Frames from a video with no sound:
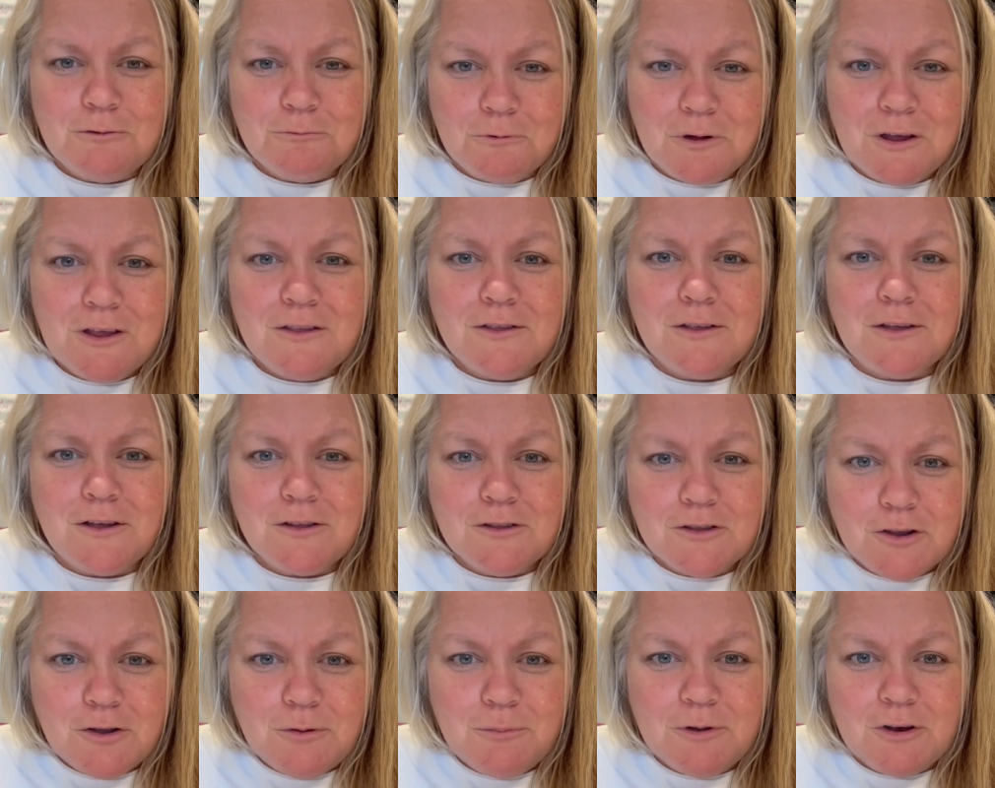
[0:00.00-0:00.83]
with
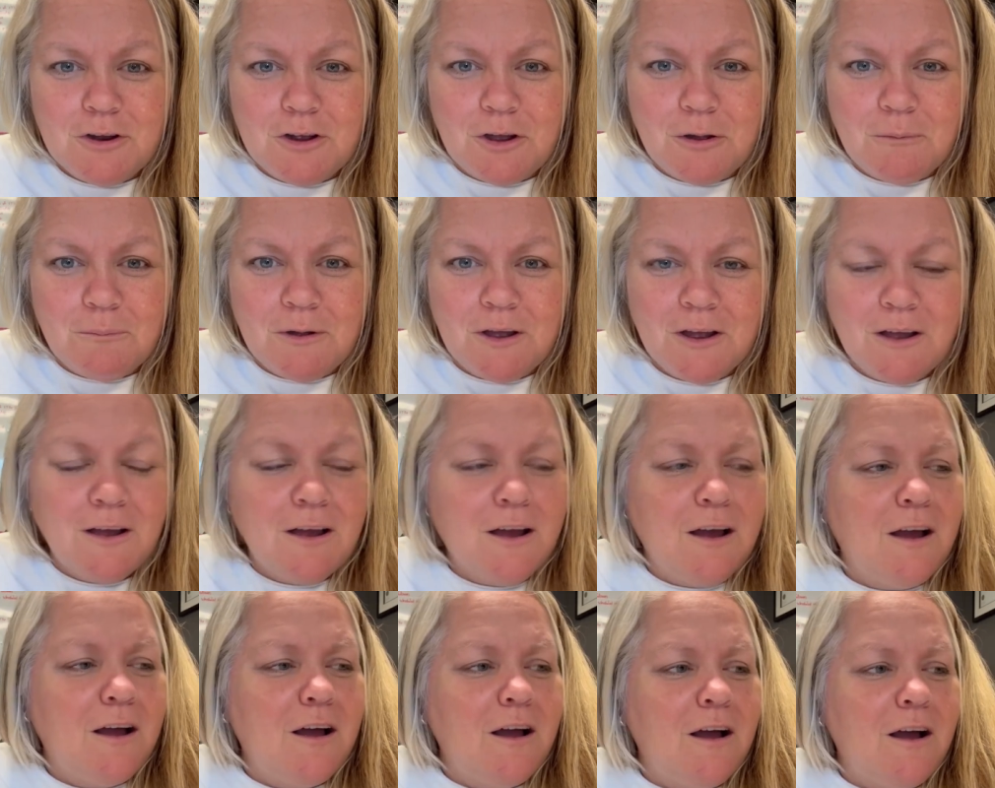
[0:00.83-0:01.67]
aluminum,
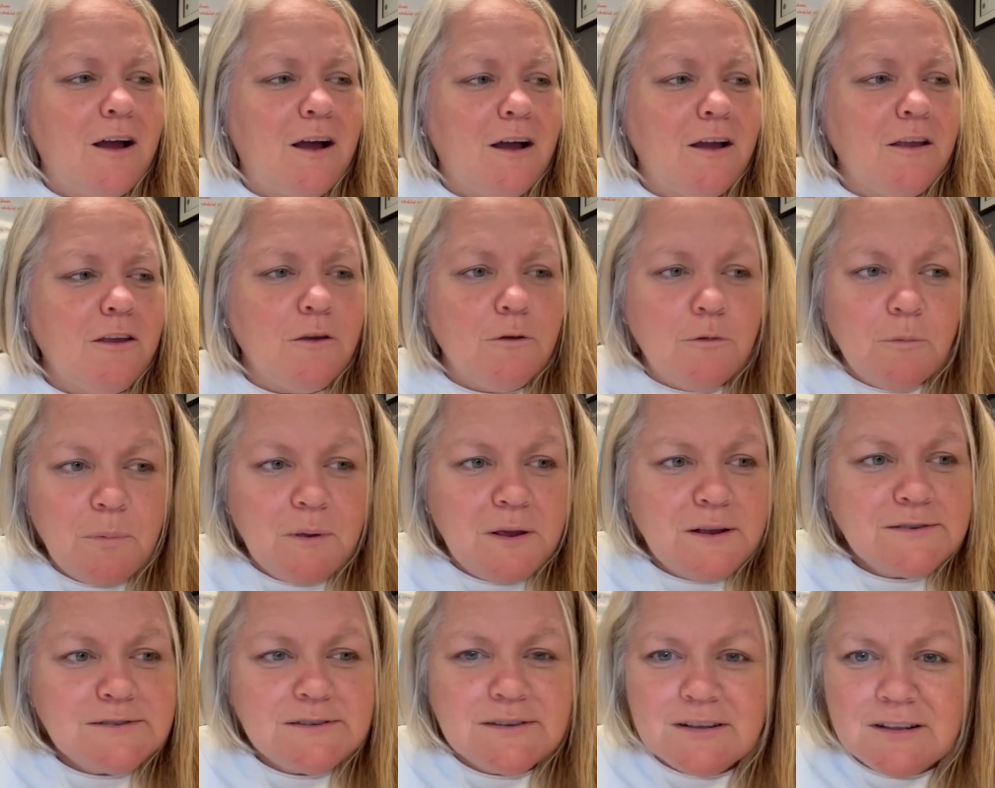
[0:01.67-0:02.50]
you're
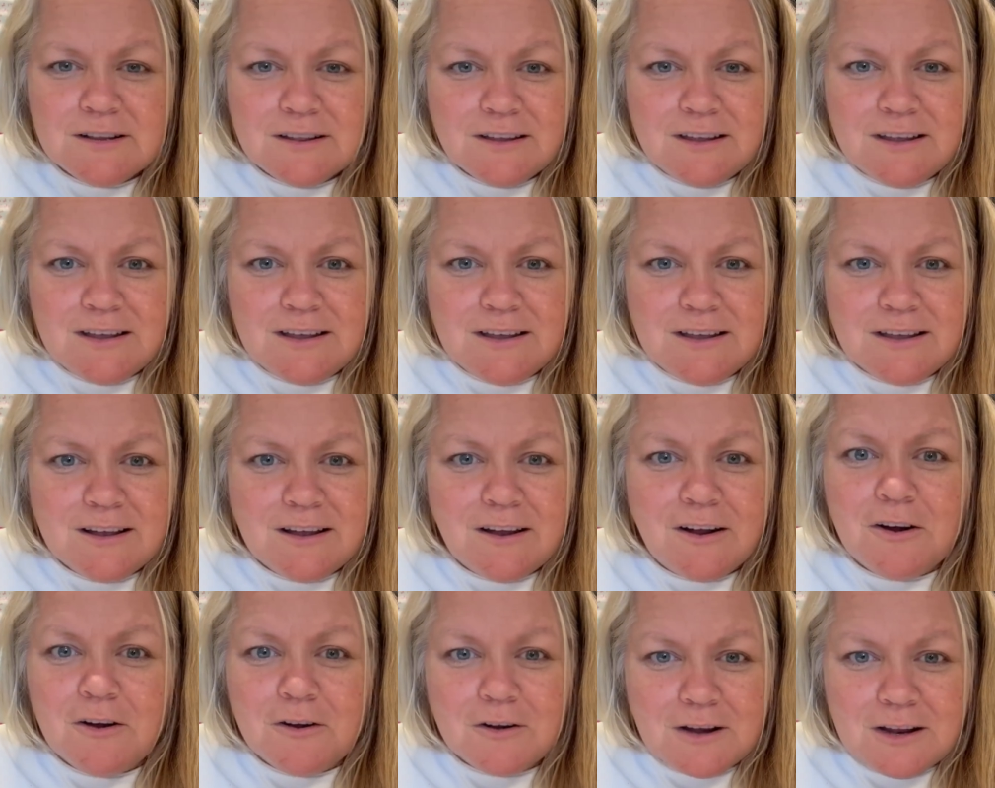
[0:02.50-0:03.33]
basically
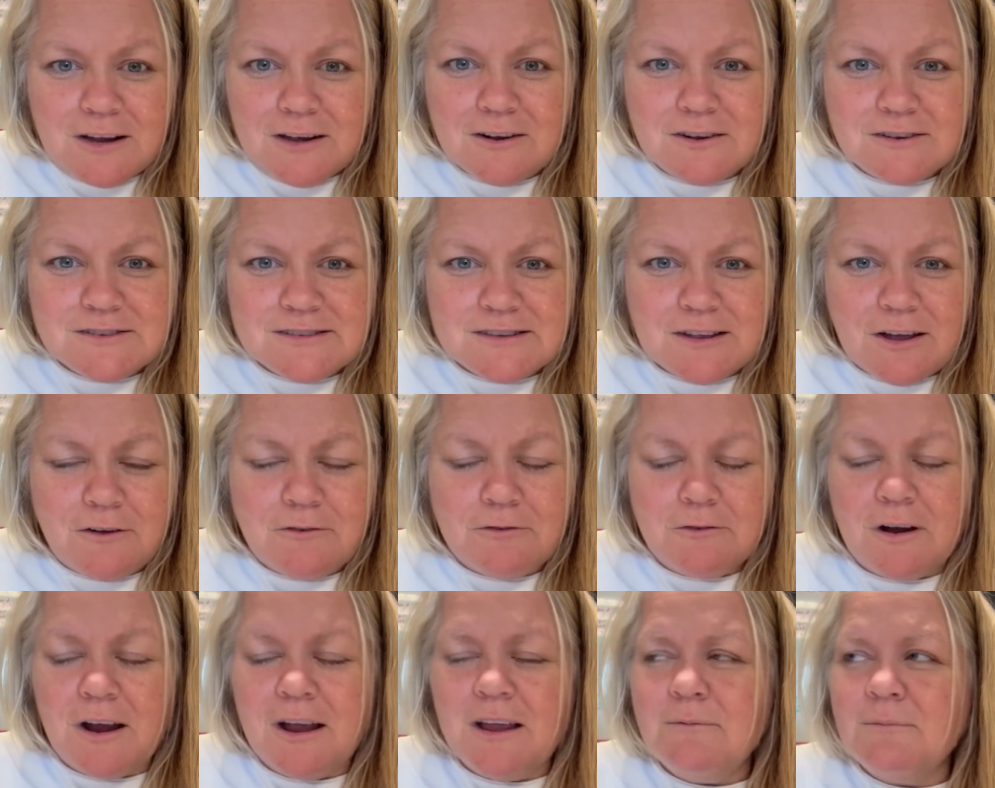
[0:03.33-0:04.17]
hurting
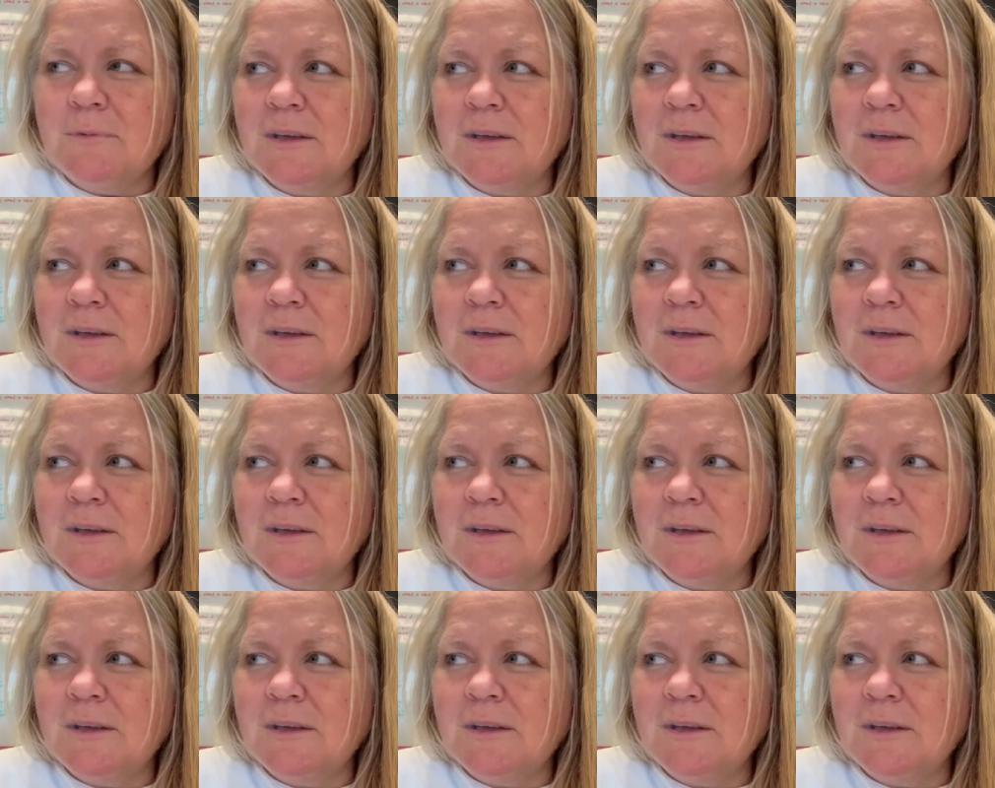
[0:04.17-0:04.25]
yourself, right?